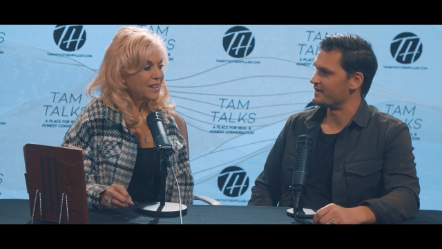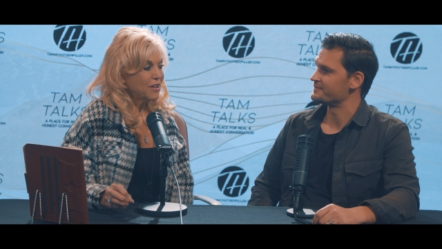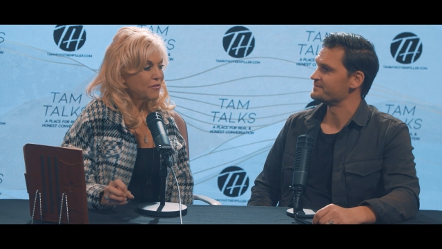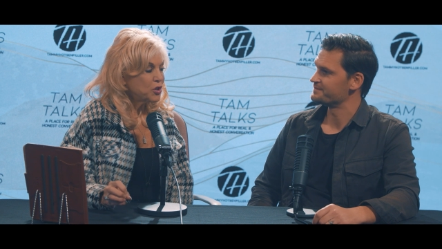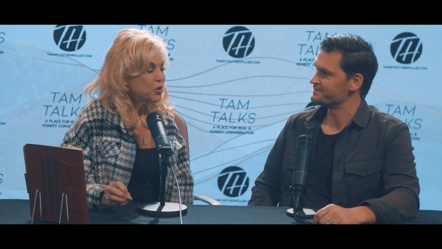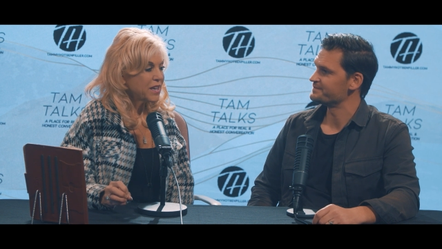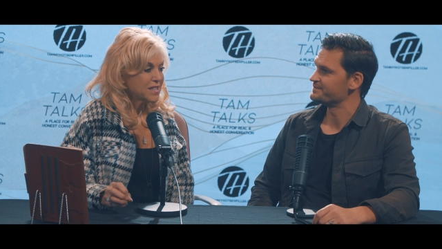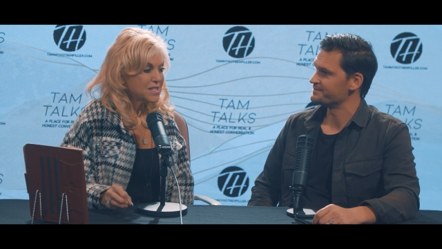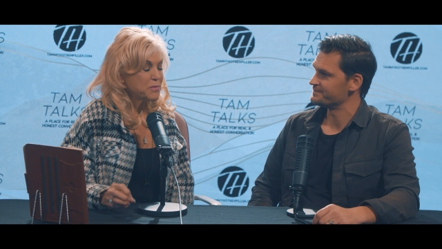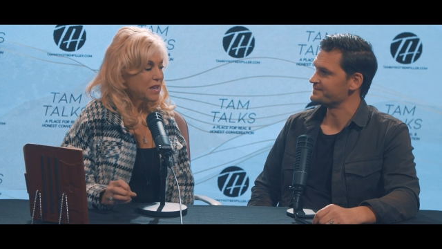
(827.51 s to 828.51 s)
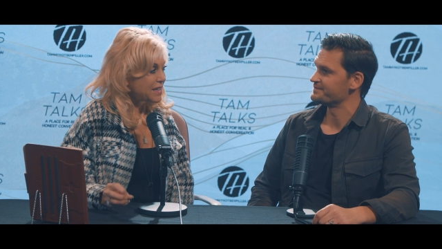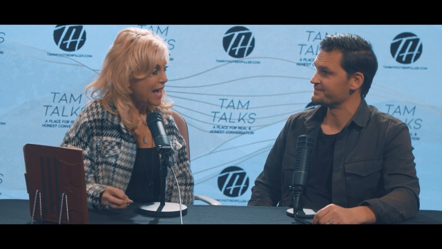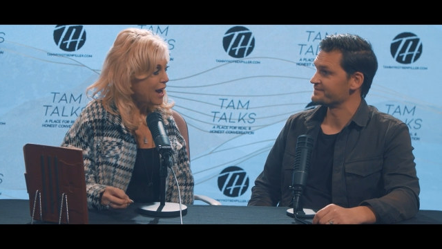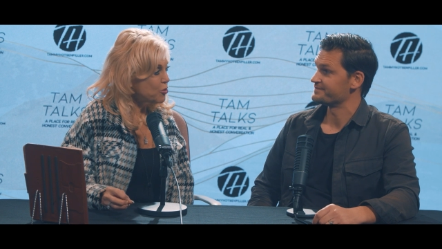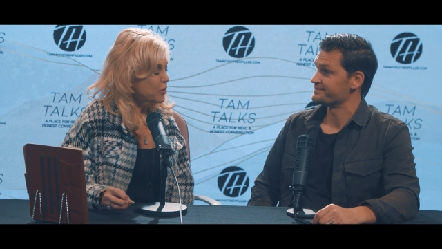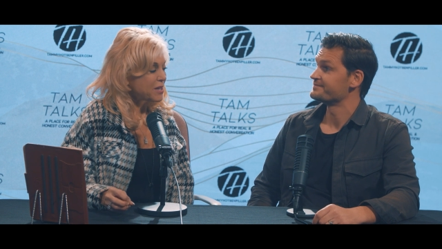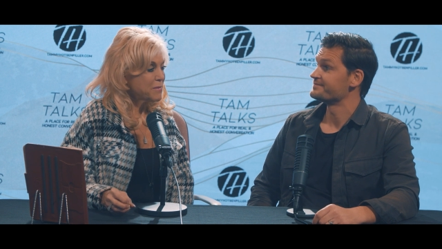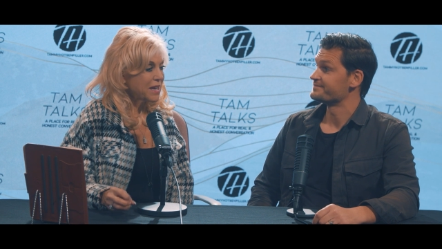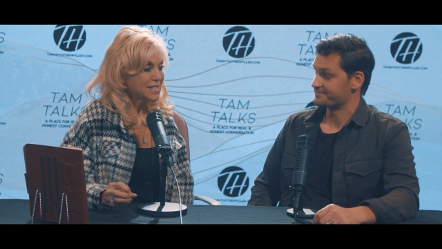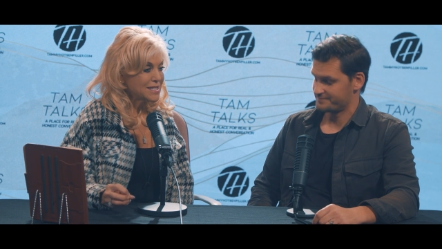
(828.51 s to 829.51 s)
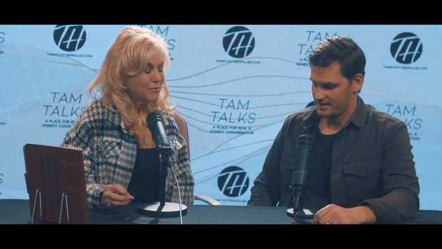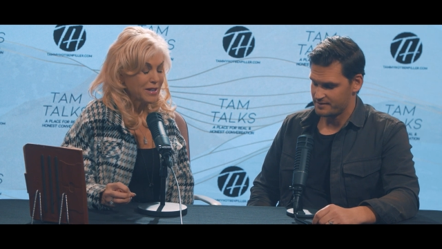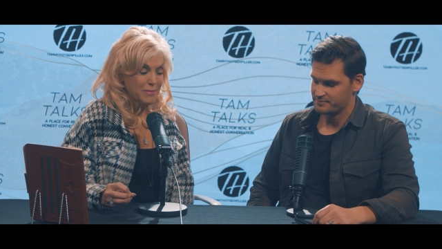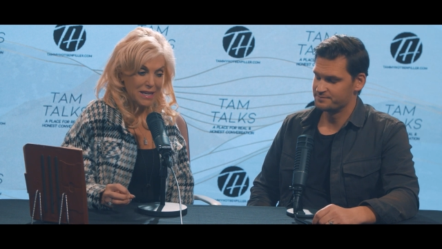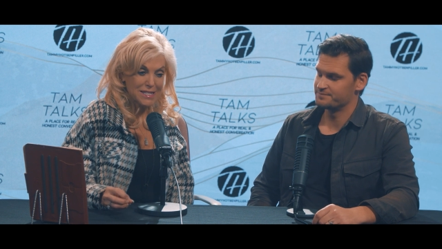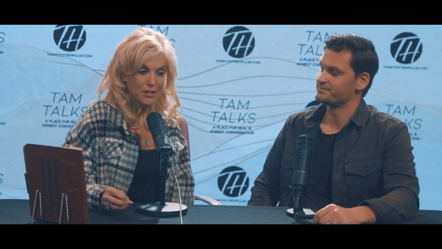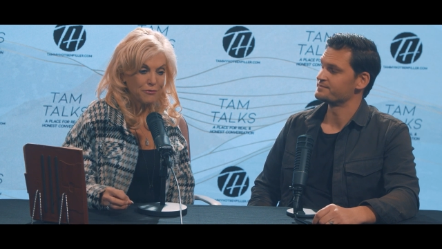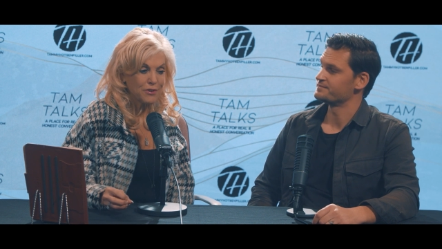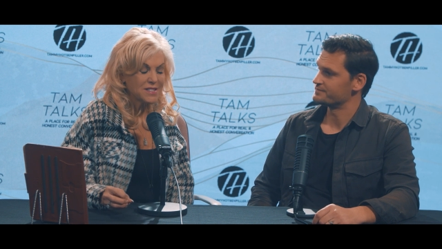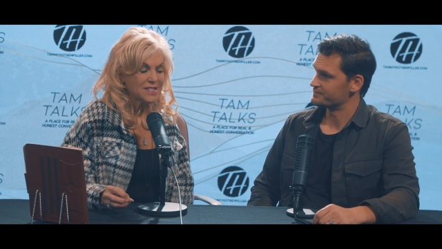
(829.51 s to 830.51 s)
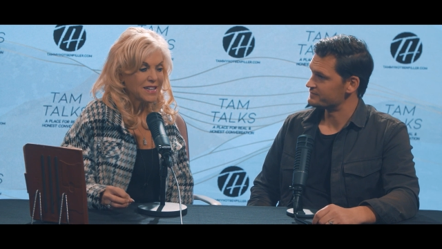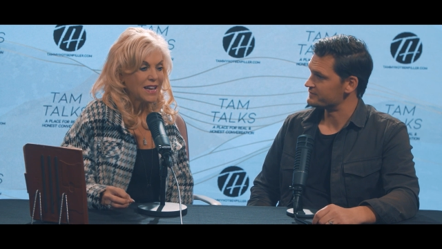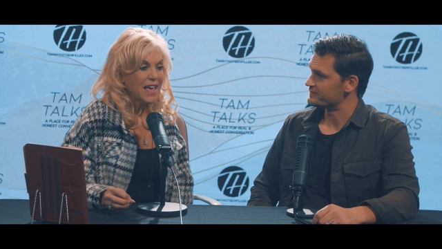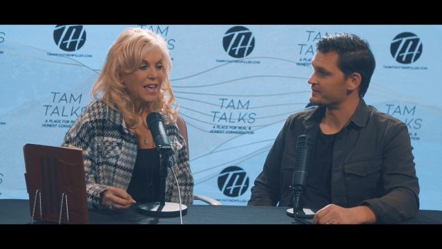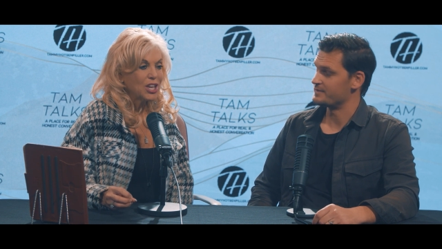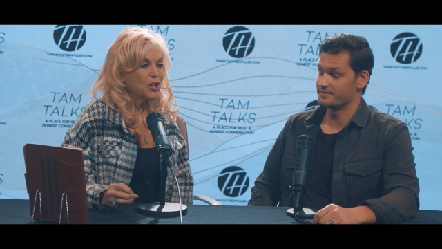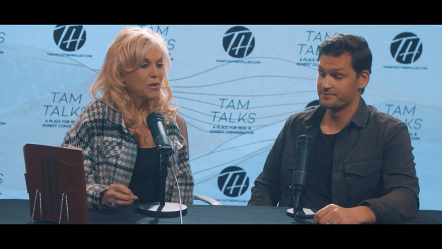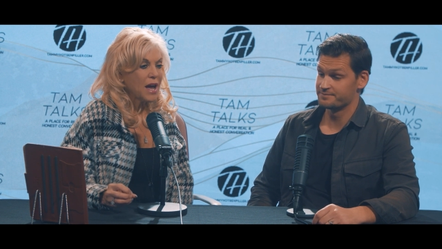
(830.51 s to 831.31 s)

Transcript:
Speaker 1: the few can speak loud we can make a yeah. we can make a difference and Amen. you know mm-hmm.